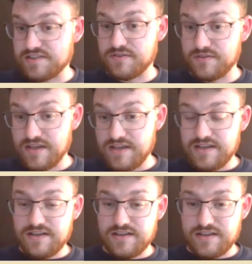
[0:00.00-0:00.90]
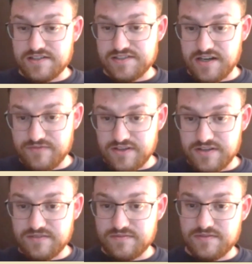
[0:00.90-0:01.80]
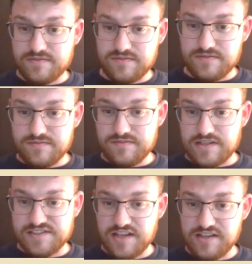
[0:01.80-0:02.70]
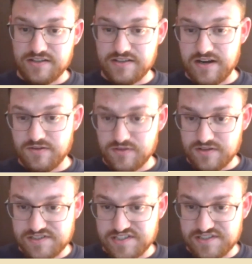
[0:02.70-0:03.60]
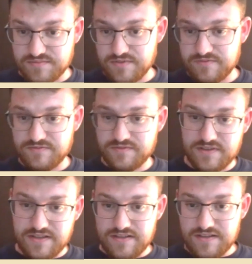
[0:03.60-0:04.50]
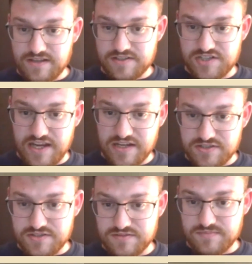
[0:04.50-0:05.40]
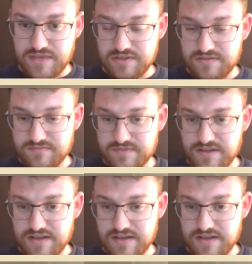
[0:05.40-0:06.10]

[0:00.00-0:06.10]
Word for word: So it's kind of a cycle there, or a system of exchange, maybe.